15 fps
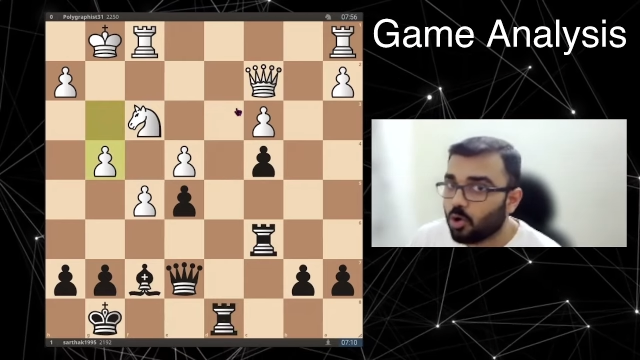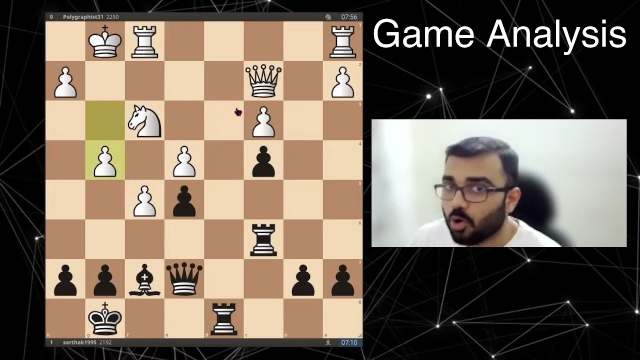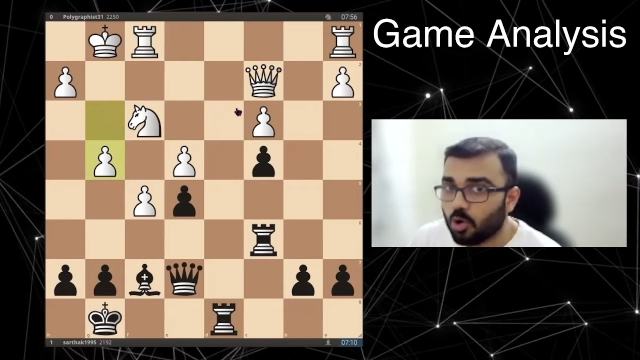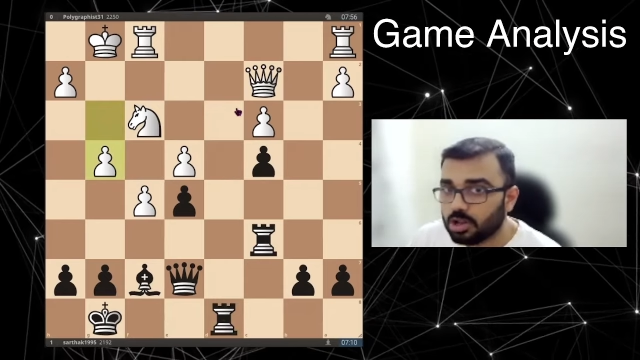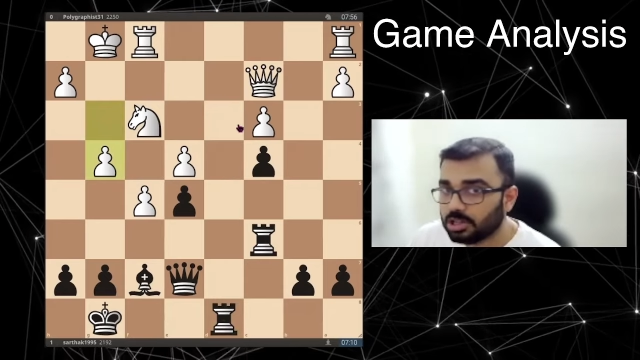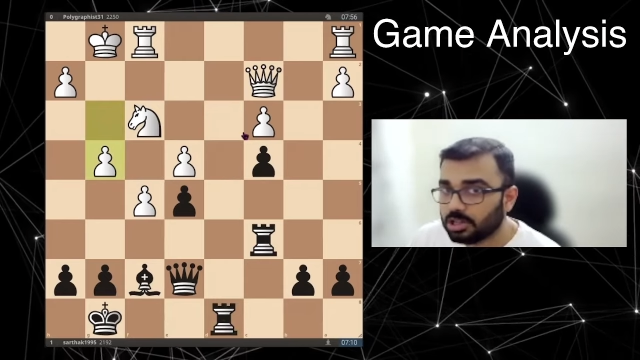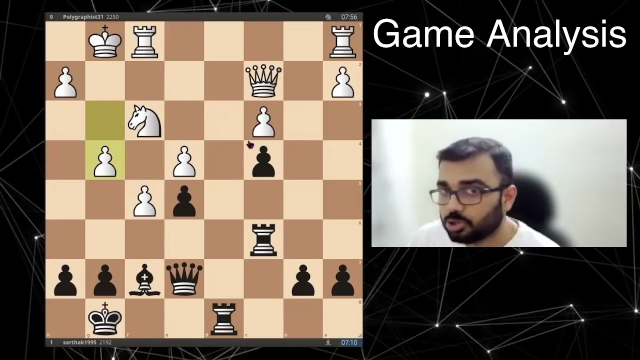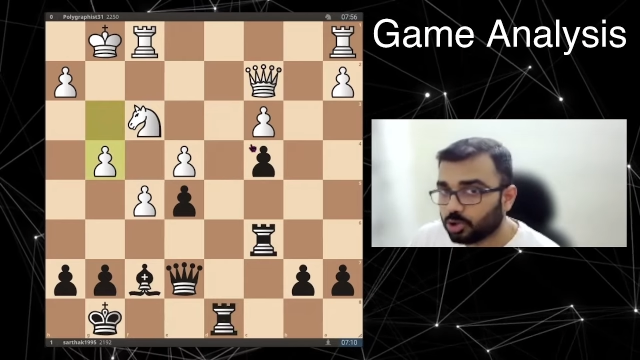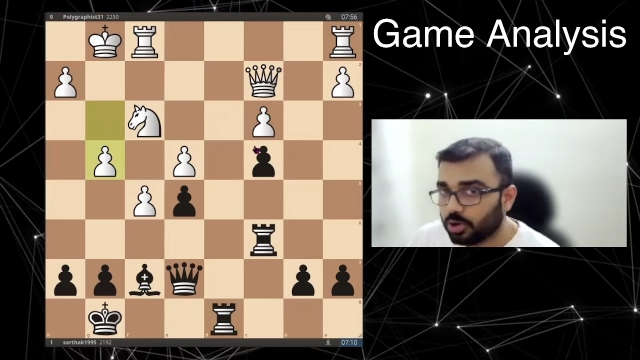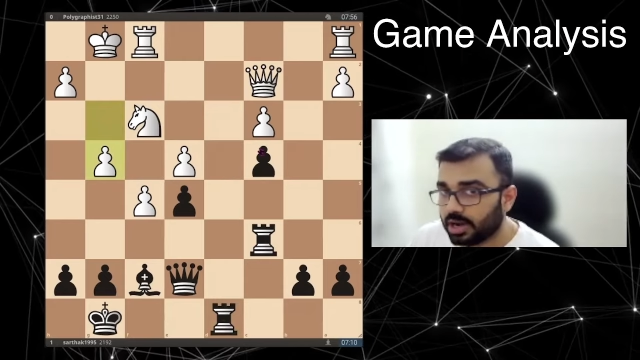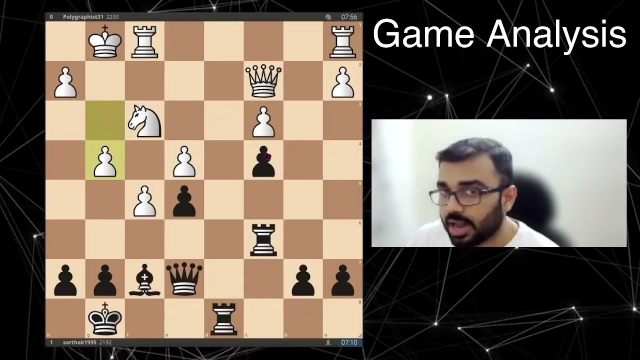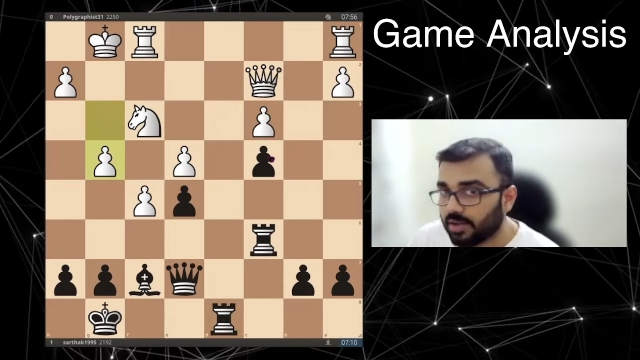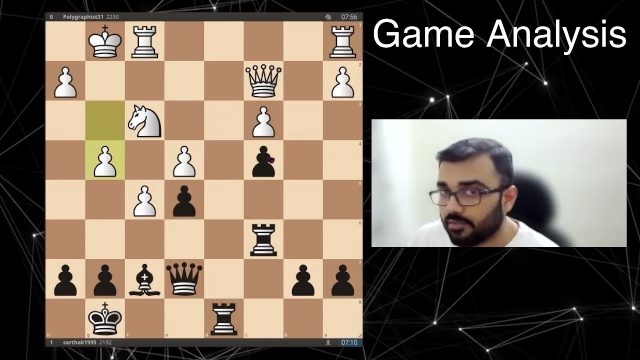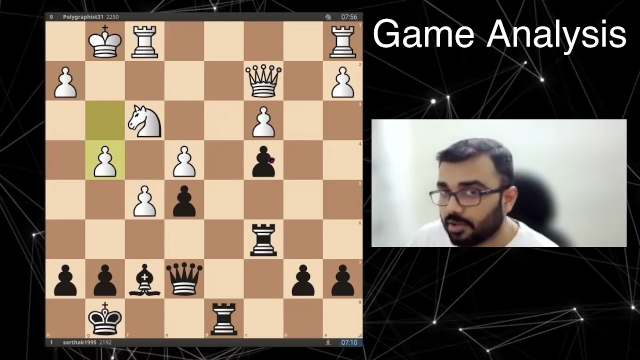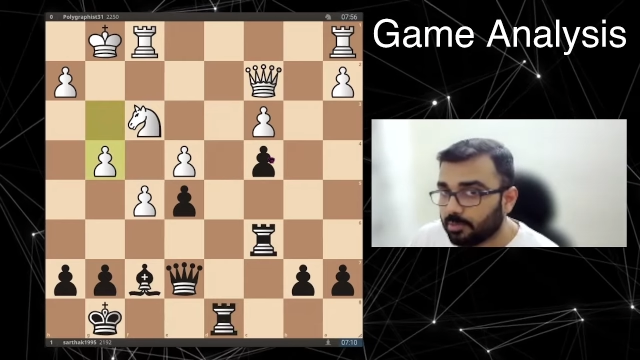Holes should
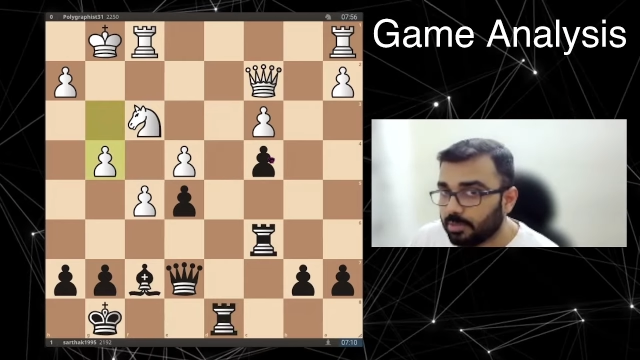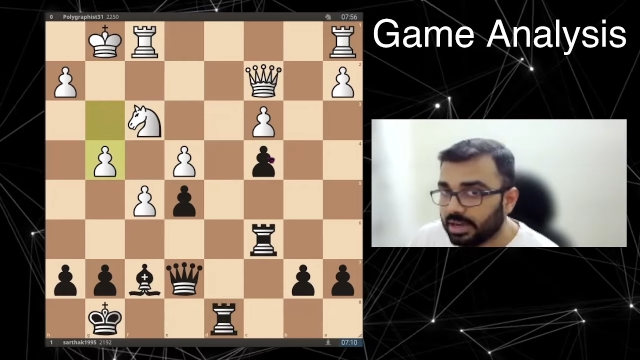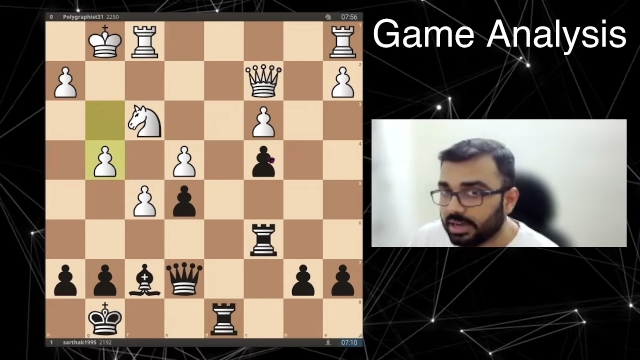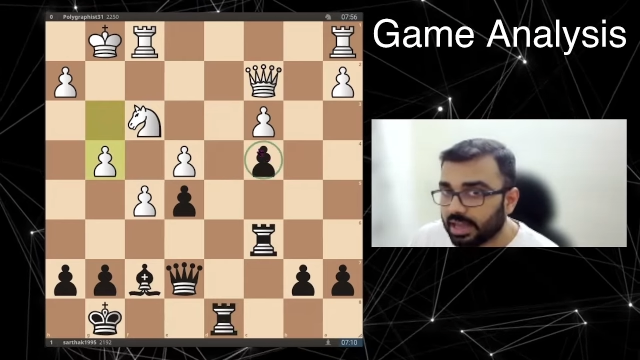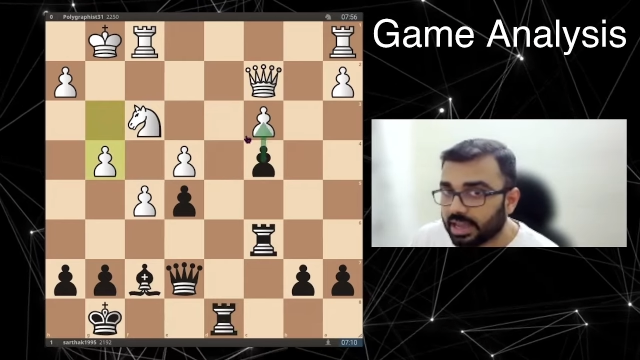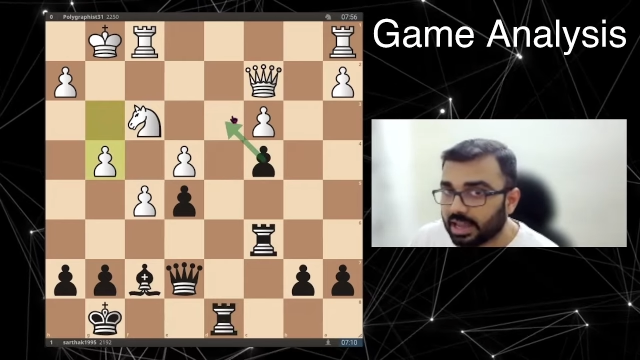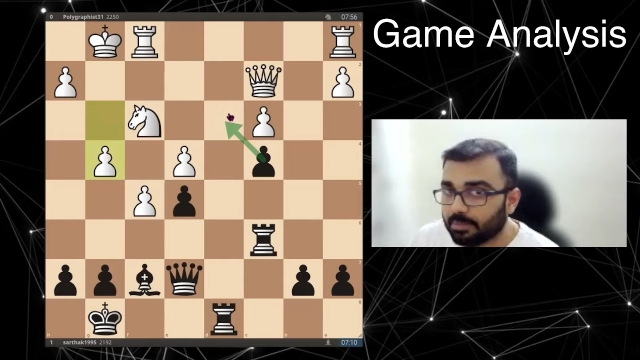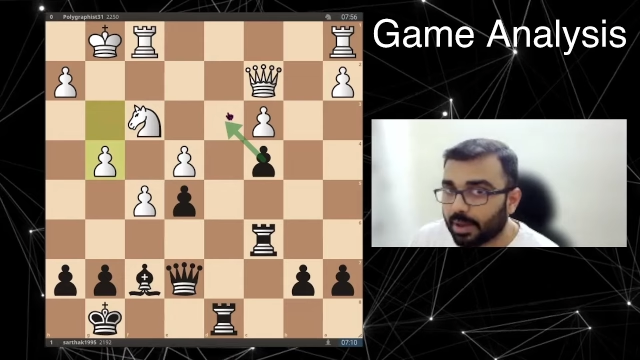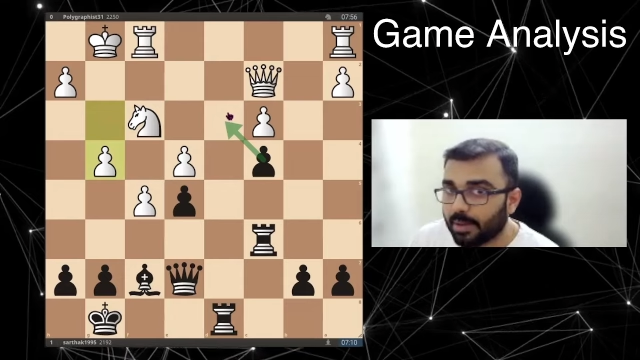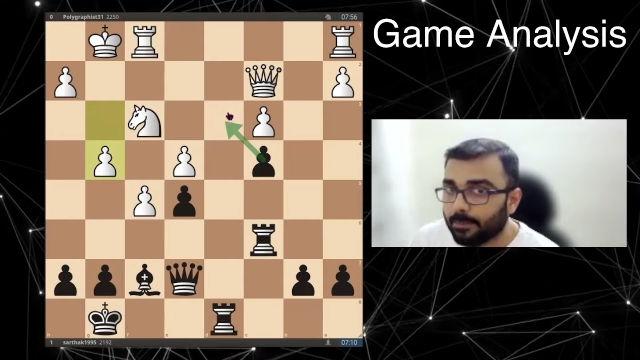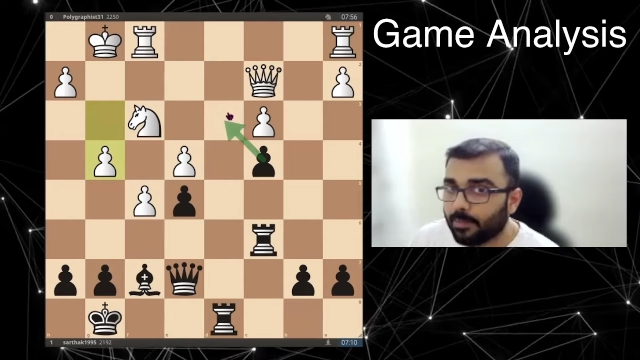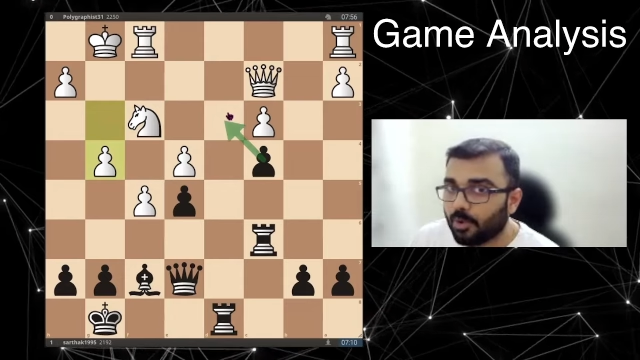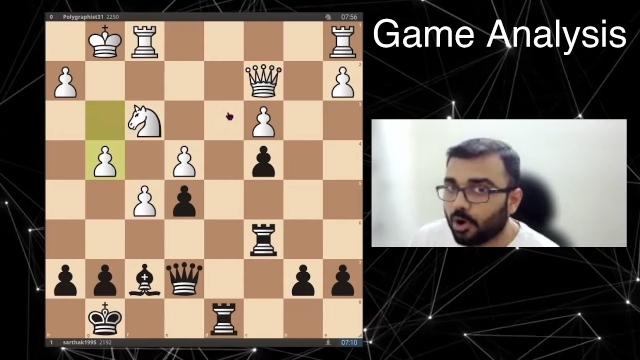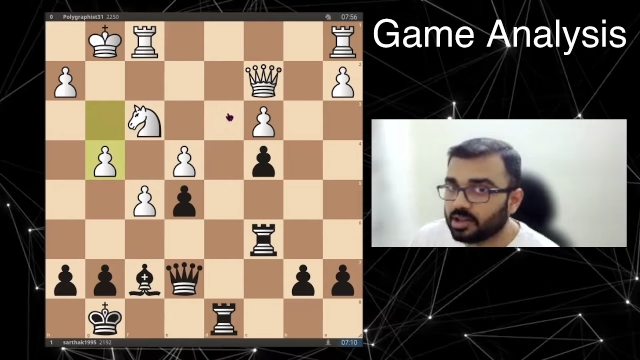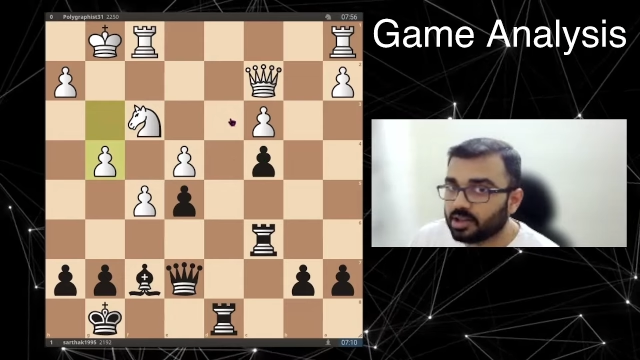never be taken by
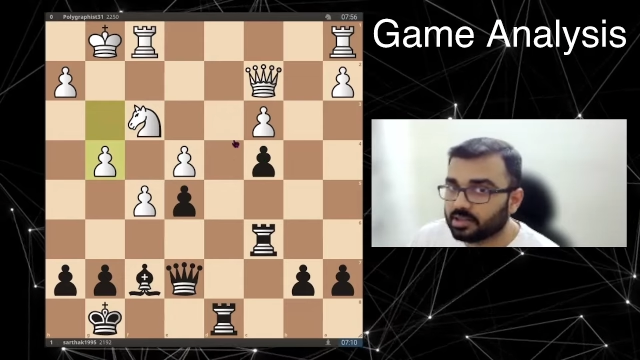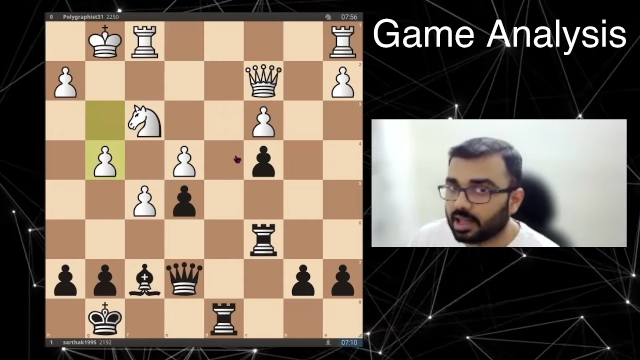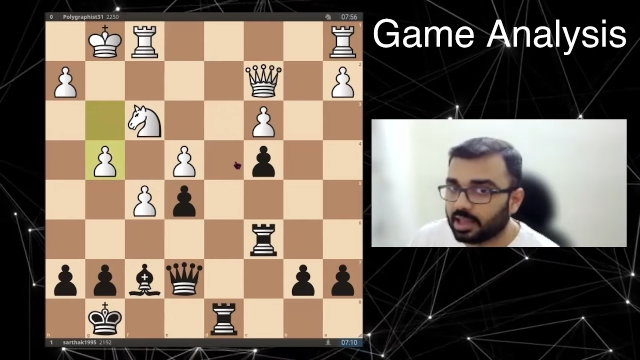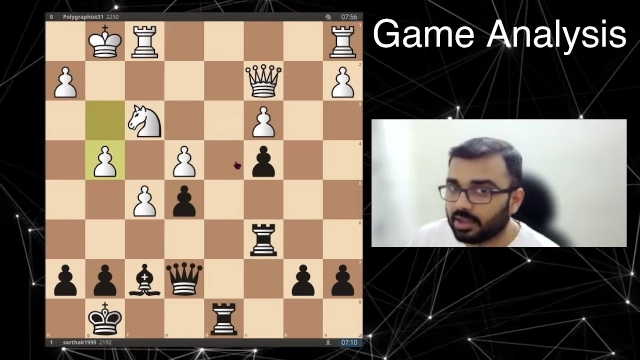pawns.